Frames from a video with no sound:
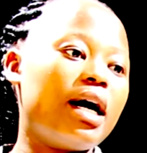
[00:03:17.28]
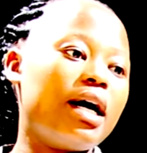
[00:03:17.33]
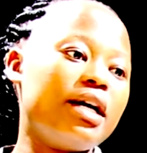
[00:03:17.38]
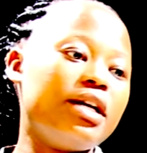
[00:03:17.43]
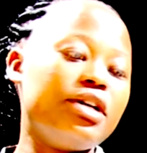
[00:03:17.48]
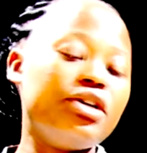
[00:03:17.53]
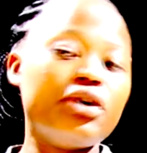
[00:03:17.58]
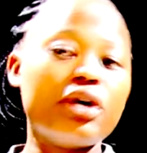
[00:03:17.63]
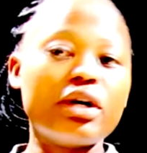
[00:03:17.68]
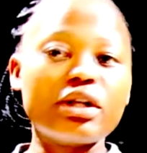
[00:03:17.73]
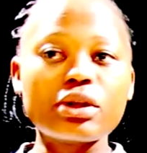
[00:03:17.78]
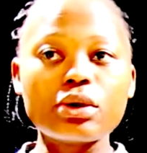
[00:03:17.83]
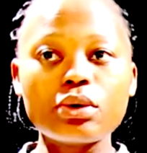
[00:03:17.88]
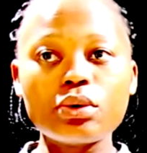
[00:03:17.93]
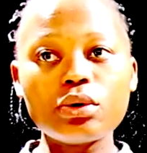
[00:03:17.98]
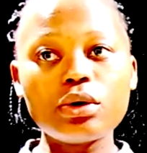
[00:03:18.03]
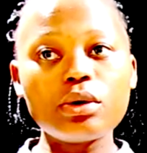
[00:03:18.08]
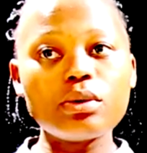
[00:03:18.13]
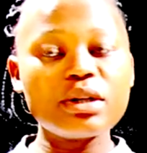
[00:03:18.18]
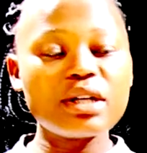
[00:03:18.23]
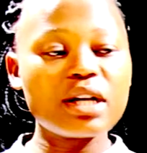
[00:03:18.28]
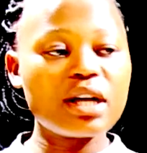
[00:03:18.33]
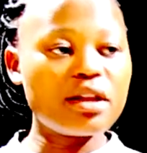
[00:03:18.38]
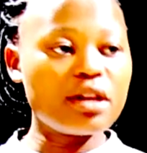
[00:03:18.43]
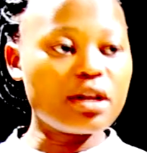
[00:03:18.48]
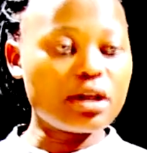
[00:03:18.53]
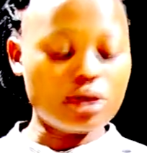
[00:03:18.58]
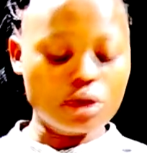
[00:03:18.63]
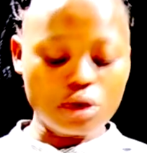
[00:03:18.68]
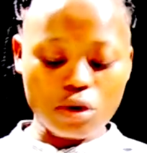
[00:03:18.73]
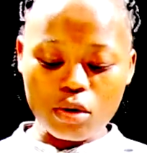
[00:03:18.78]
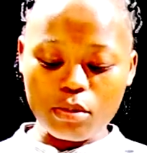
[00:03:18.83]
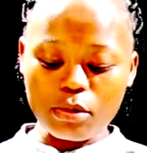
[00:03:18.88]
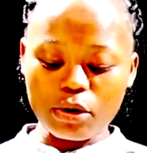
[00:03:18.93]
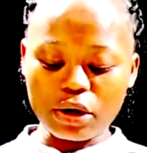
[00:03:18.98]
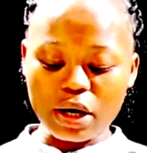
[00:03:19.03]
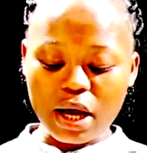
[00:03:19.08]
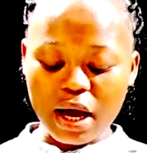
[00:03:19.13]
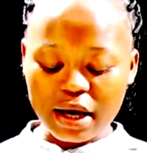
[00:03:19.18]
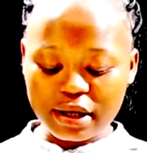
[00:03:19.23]
in your school? Which are these
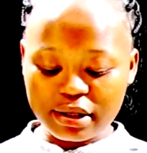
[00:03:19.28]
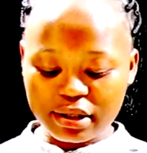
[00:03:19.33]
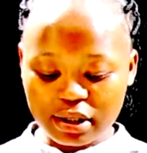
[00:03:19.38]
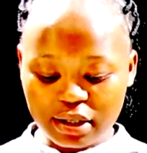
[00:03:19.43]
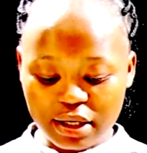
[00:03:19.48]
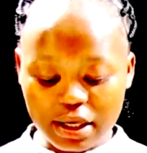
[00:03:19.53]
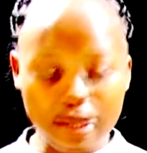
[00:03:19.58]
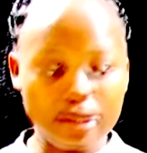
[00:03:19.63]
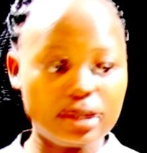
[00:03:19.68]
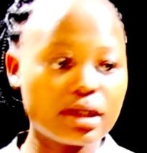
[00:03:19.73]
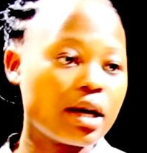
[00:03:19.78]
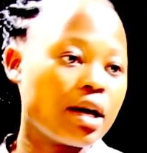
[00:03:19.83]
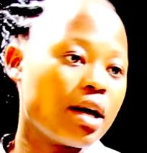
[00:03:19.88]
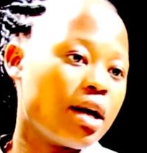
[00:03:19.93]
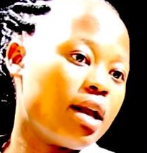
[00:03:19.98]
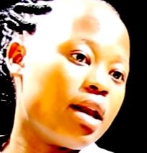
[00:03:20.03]
common accidents?